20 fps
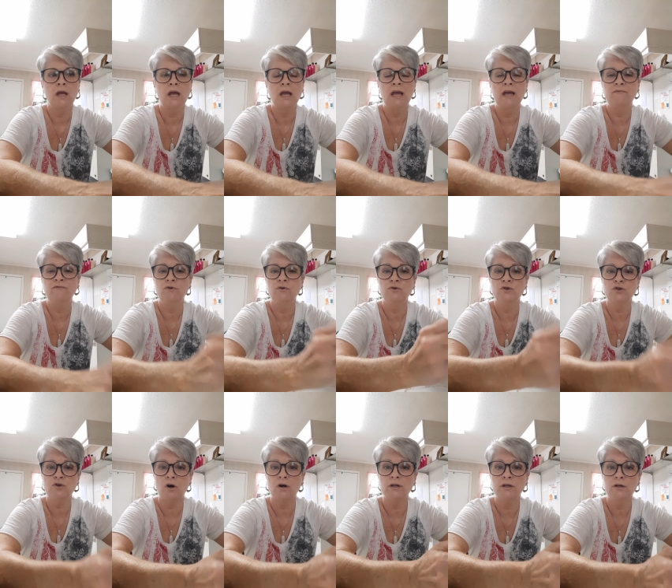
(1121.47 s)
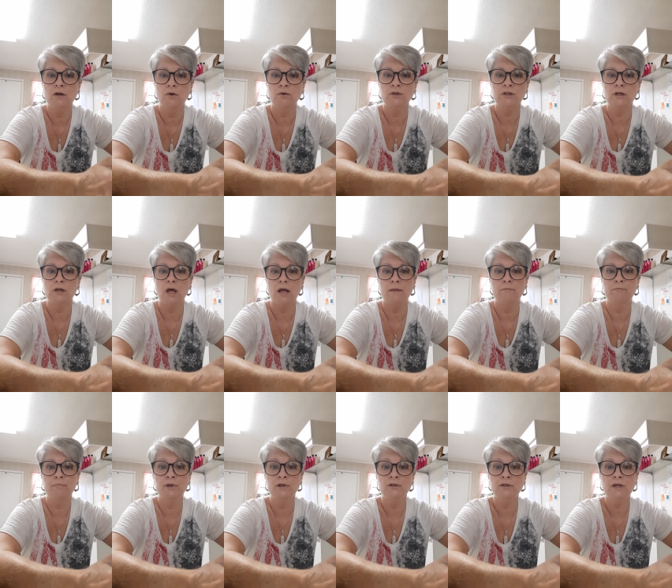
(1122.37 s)
If you start to notice a lot
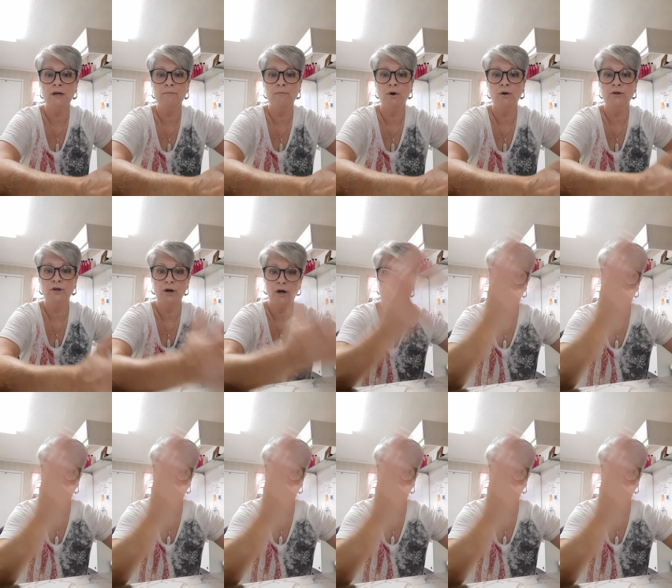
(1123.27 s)
of buildup on your